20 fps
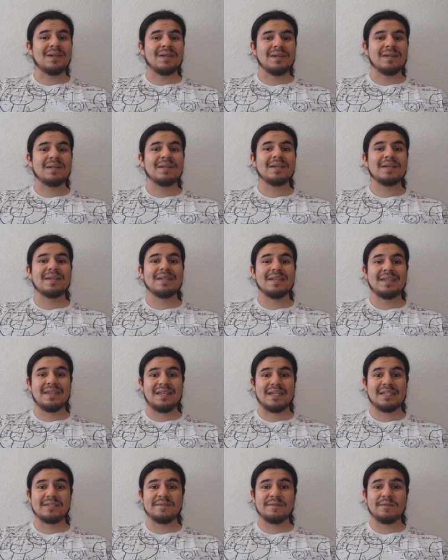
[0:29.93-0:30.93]
all.
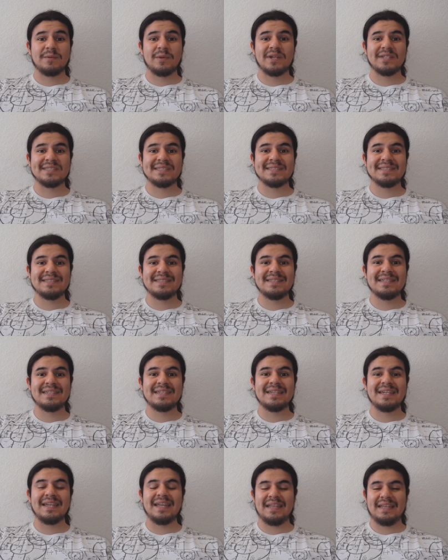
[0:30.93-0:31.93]
Thanks for watching
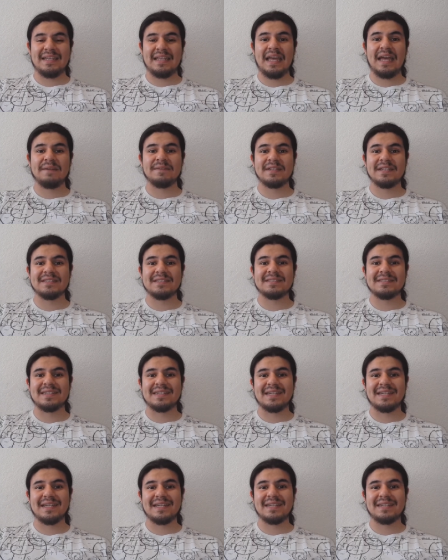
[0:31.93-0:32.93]
and have a nice
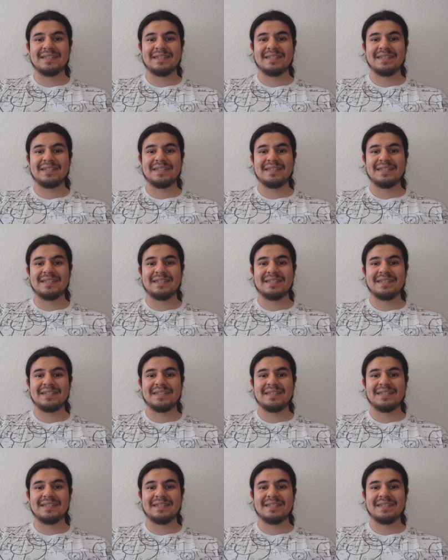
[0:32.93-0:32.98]
day.